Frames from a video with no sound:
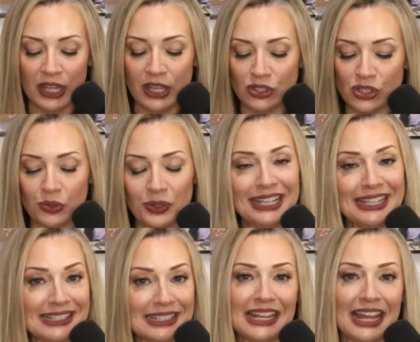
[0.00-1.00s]
So
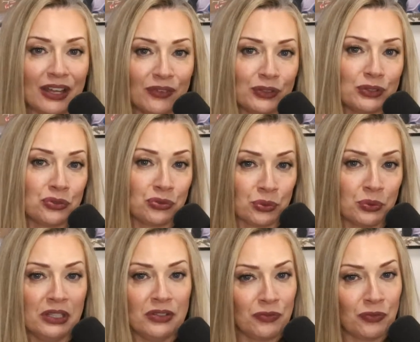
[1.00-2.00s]
is it ever
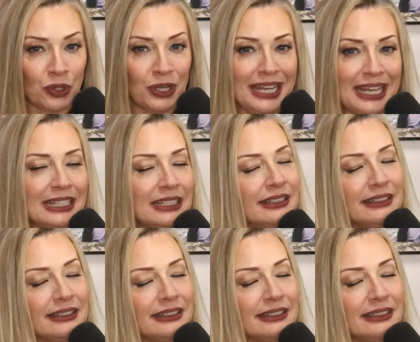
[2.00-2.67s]
truly free?